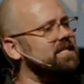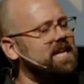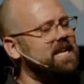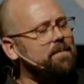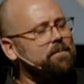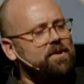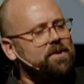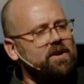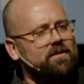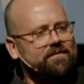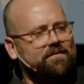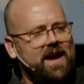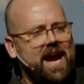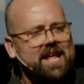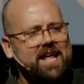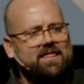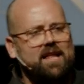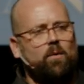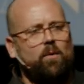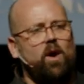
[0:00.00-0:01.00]
step in your
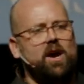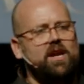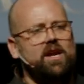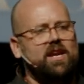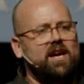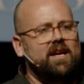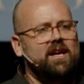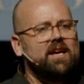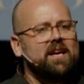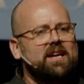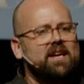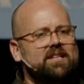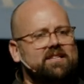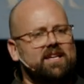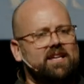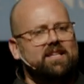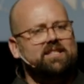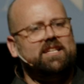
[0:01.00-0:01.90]
faith. I want you to, to,